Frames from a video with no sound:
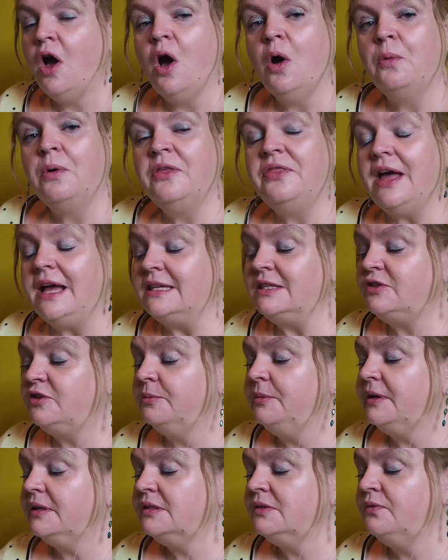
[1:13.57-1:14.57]
With their
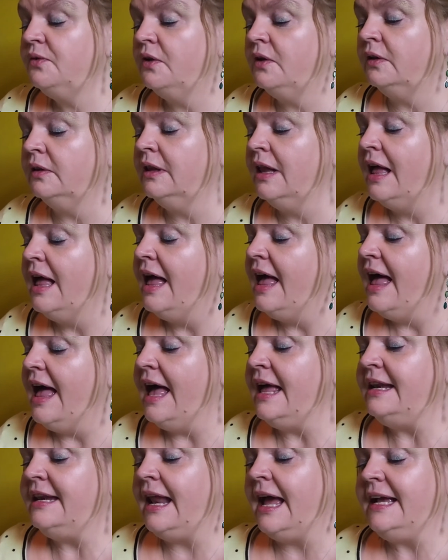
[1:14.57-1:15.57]
stomachs full
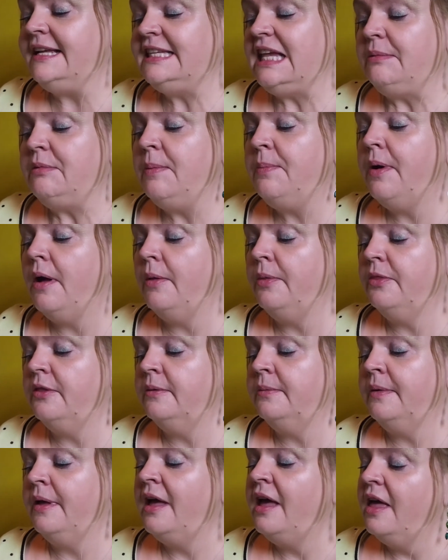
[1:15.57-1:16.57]
and night-time upon
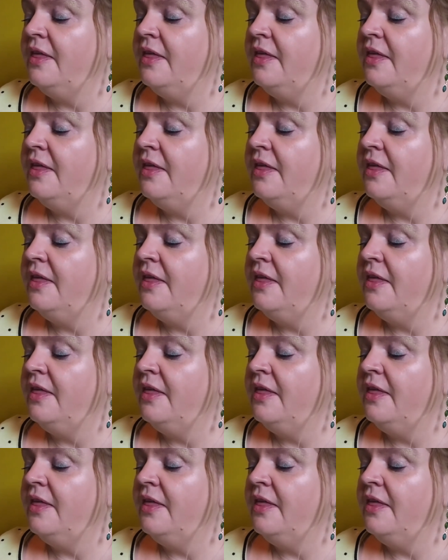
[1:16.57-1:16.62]
them,